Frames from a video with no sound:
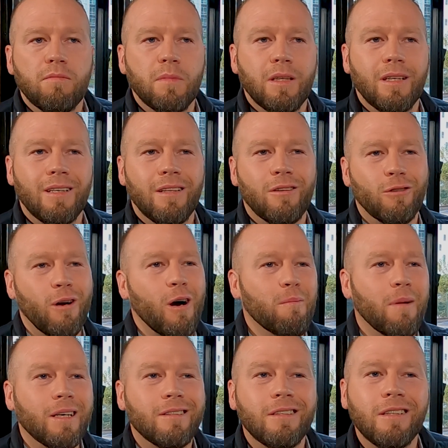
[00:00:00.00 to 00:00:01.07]
me throughout
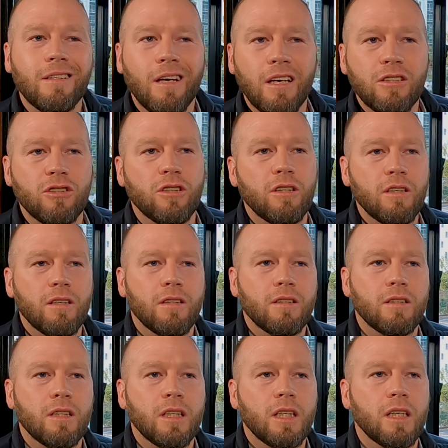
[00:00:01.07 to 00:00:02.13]
my teenage
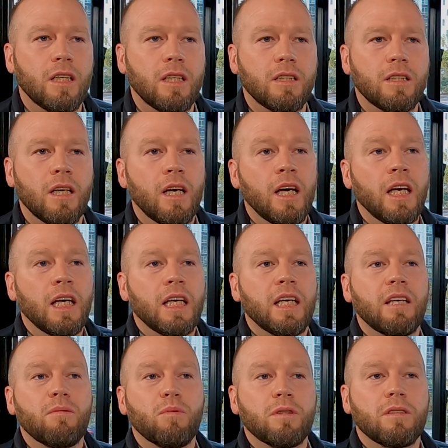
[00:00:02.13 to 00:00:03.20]
years is
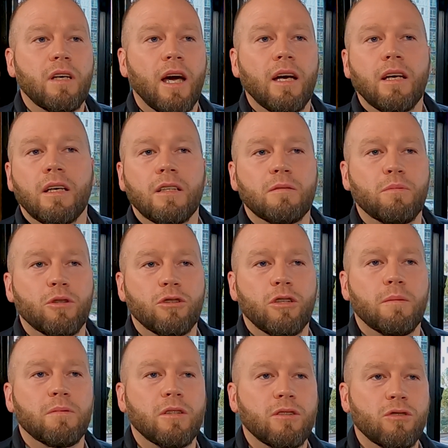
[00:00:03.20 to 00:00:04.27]
he would take his
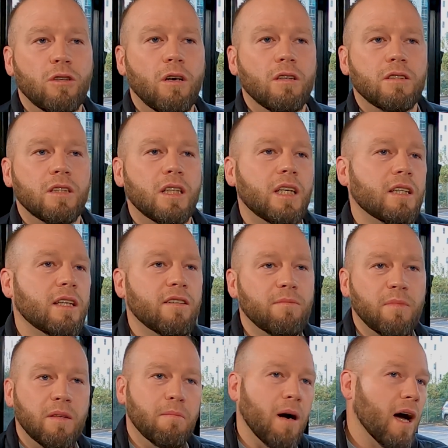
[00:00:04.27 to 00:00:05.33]
prescription drugs and he'd give
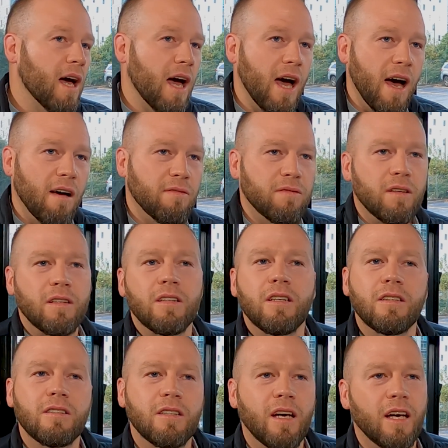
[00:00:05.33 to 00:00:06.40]
me my half, and
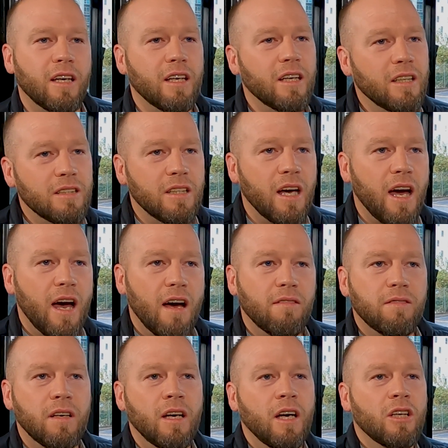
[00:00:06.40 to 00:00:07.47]
he'd take his half
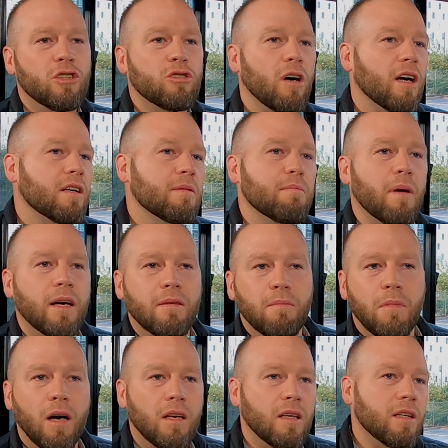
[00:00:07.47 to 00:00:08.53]
so I could make
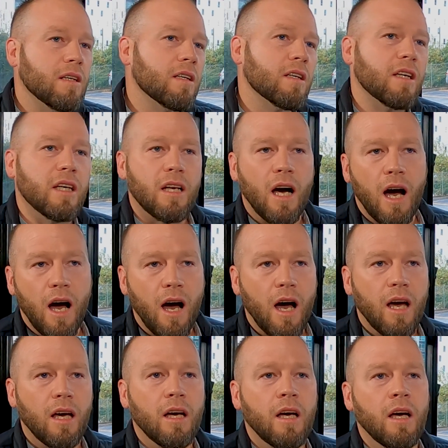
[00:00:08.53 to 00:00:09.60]
money, get
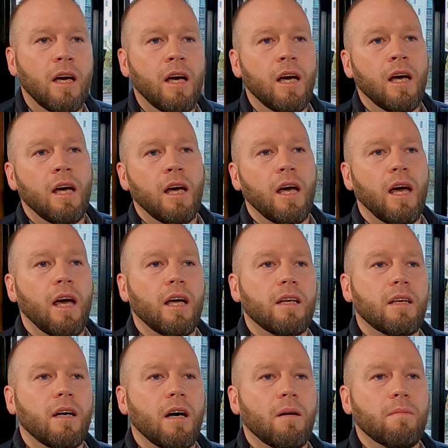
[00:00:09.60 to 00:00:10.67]
high.
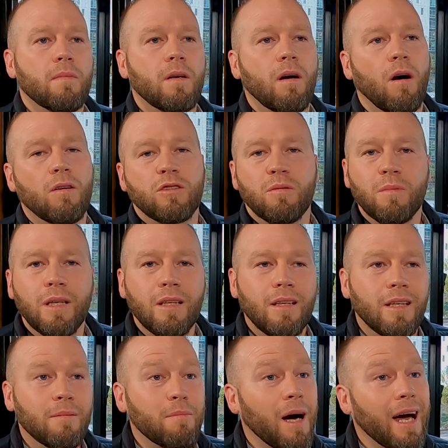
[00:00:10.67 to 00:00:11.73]
And
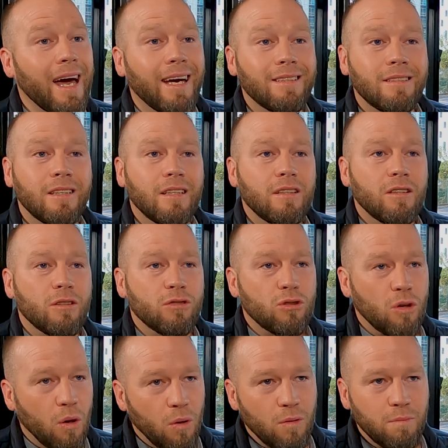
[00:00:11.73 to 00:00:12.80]
ultimately, by 18 years
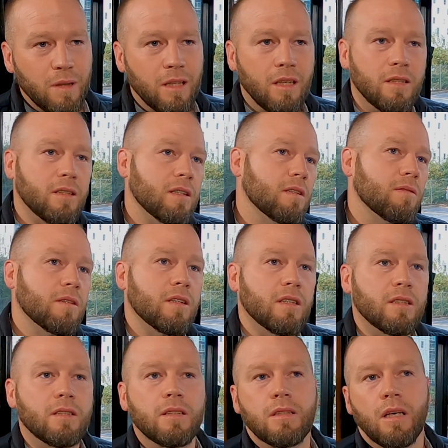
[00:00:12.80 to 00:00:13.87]
old, because of
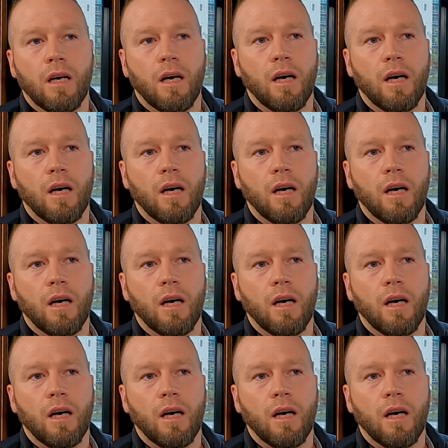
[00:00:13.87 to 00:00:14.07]
this